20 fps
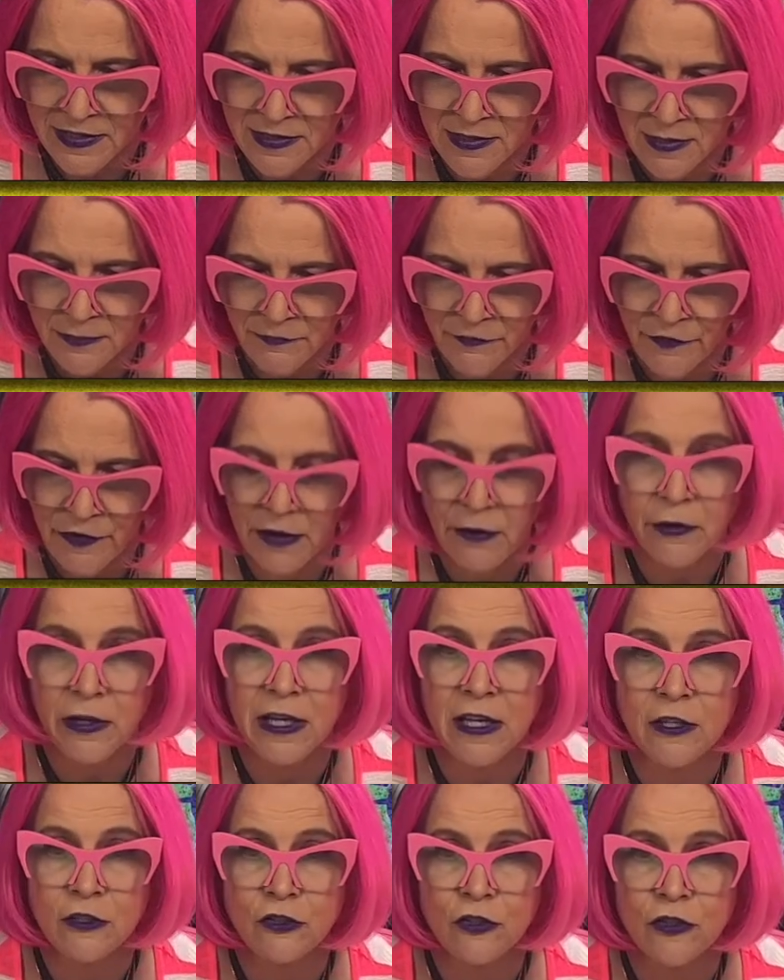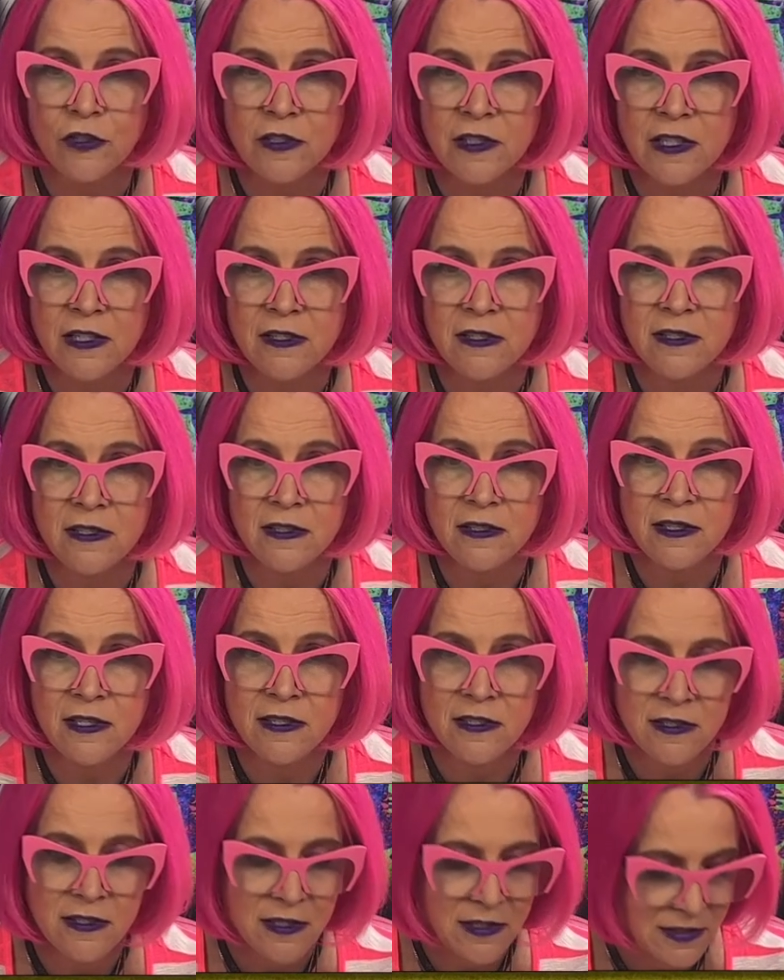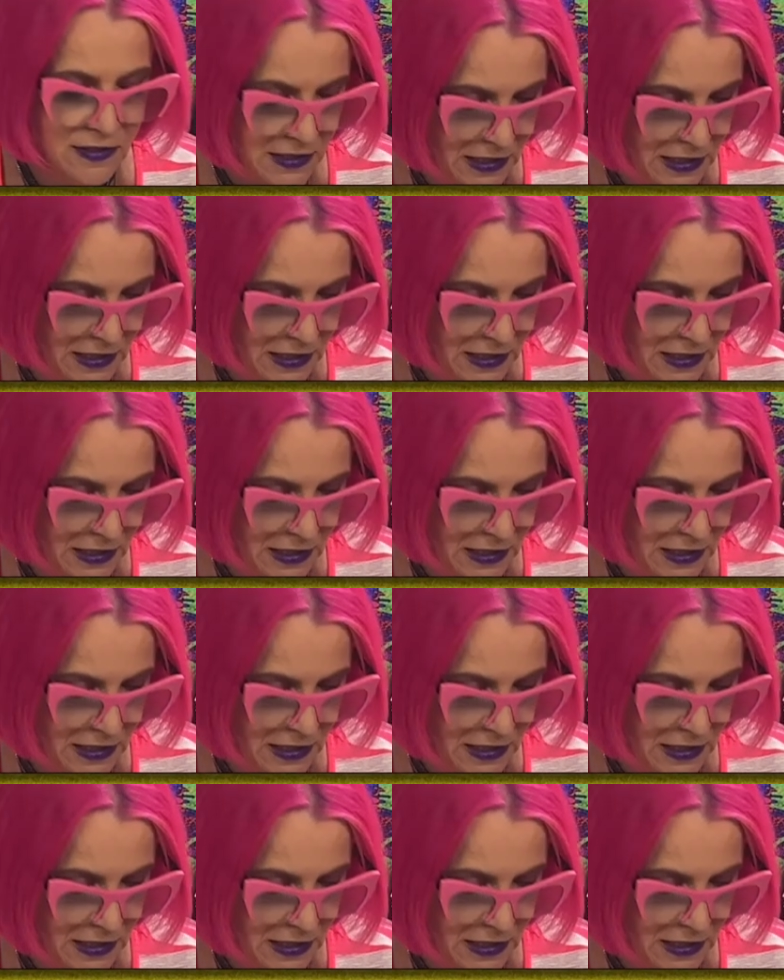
is some very interesting statistics,